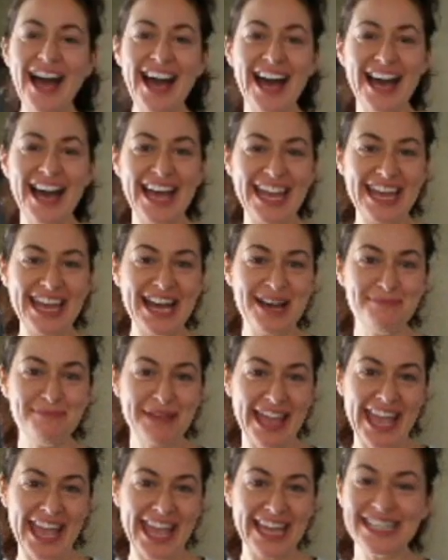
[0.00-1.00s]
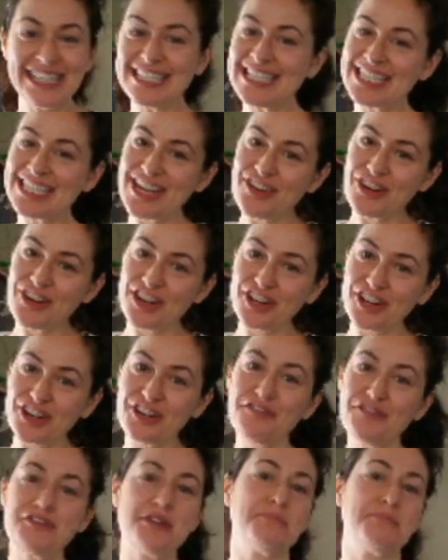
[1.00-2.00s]
Hi, I'm Ann
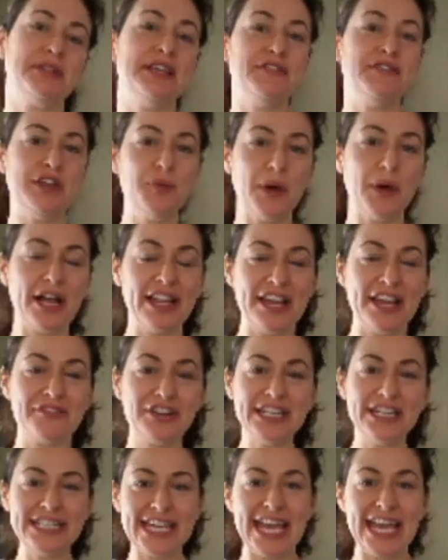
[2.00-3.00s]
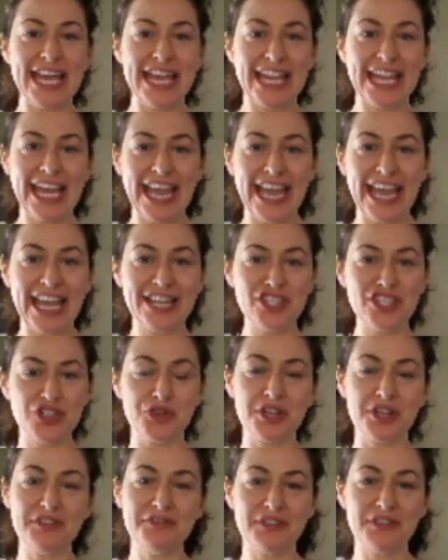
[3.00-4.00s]
Stericker from Living Well Every Day, and
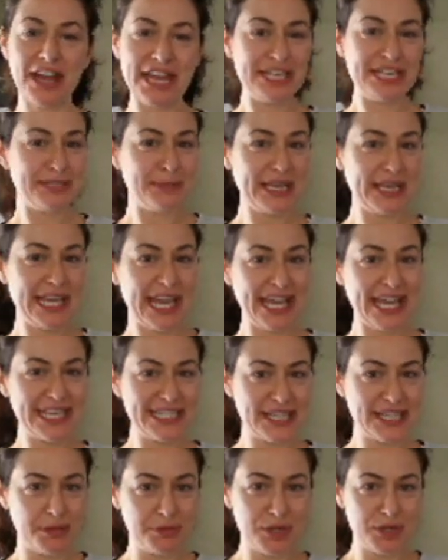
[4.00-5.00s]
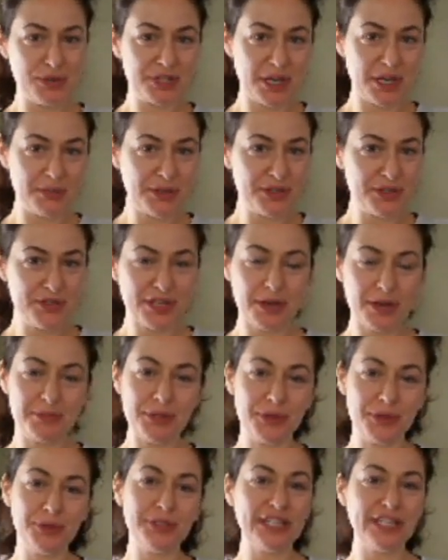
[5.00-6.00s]
you can find me at
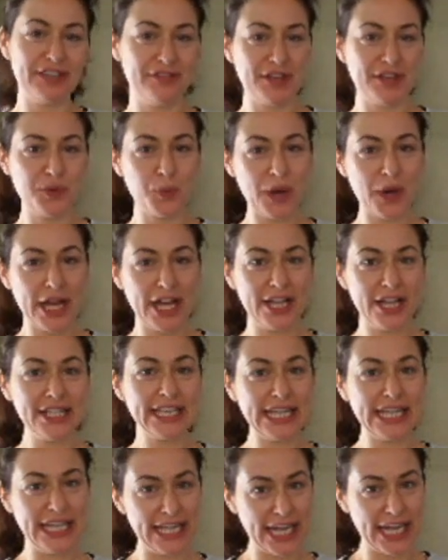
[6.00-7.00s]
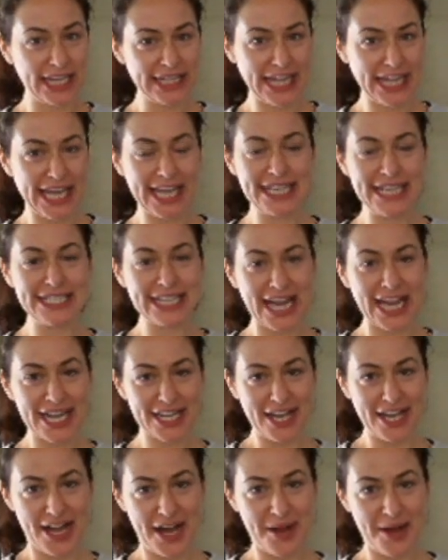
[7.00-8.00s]

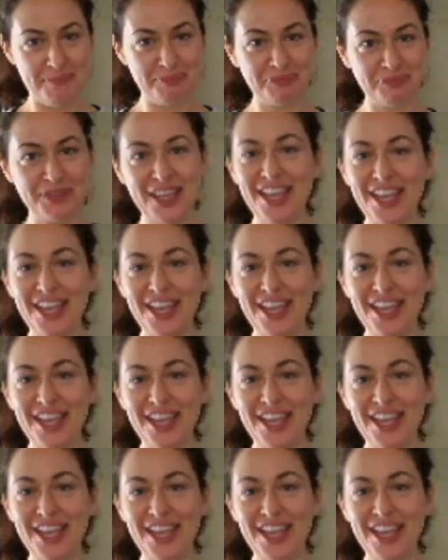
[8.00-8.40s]
www.livingwellnla.com.